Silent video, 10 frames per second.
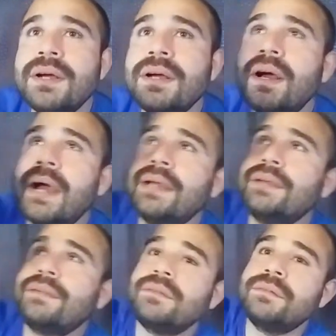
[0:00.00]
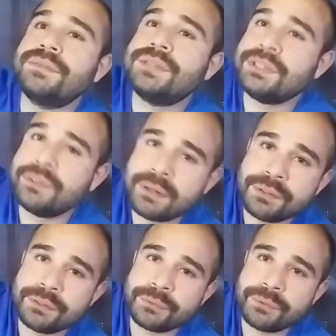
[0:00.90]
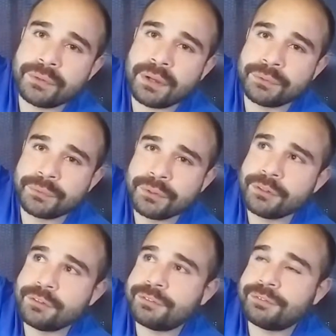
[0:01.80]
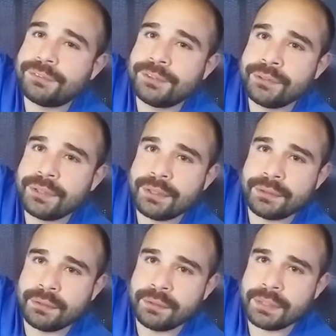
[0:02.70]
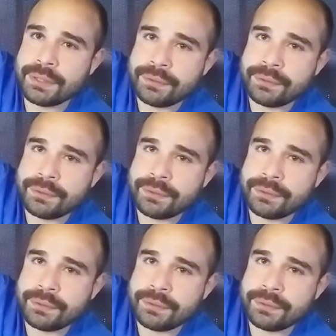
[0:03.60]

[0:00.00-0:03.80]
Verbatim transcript: I threw it on the on the roof through the the,